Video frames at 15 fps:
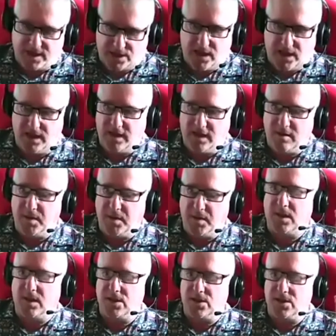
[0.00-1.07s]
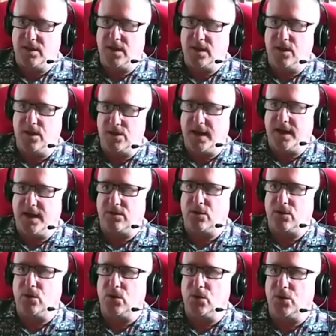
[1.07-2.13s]
he, because in those days, of
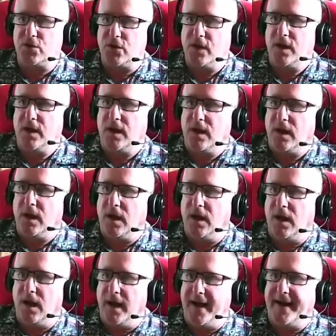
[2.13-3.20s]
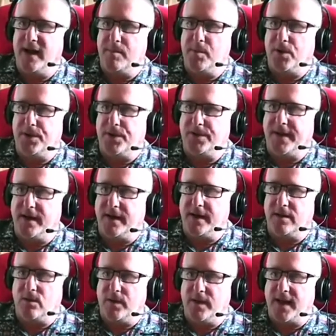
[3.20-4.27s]
course, anybody who did
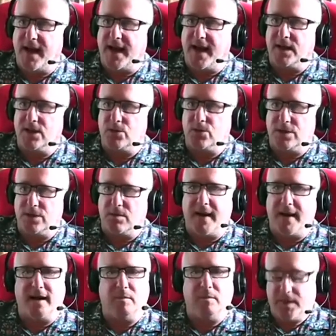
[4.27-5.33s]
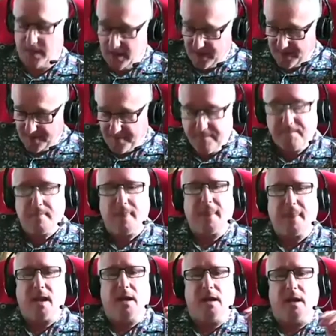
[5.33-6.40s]
anything with their hands was a man. But
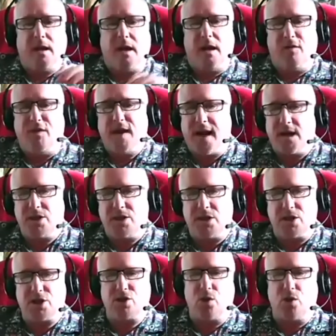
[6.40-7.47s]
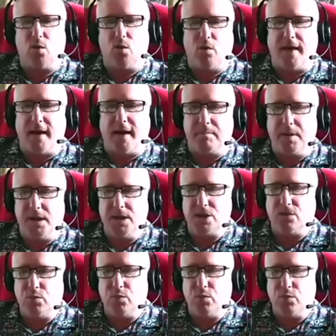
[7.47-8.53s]
if he has to saw that piece of
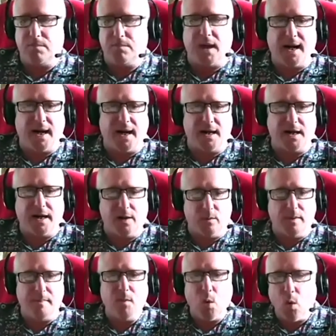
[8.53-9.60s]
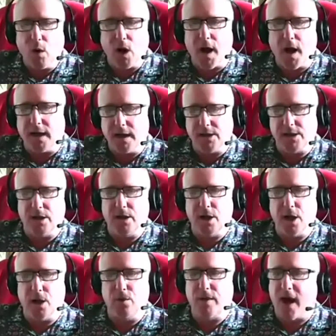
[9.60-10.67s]
wood by hand, he'll be more likely to
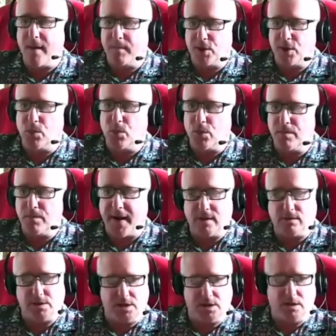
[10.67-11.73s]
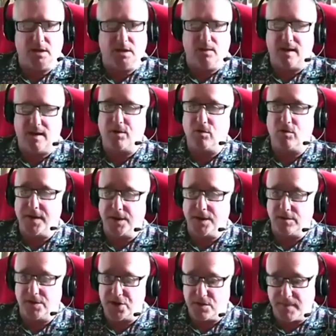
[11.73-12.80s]
know that much more about it. He will have greater
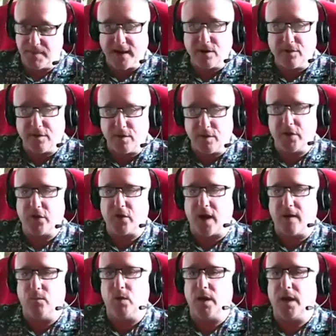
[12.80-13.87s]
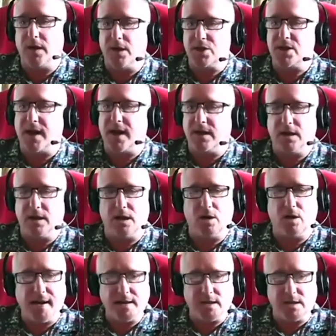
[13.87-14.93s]
respect for it and will understand in
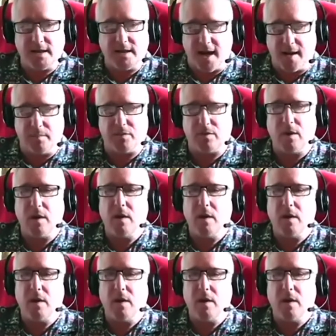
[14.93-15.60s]
greater depth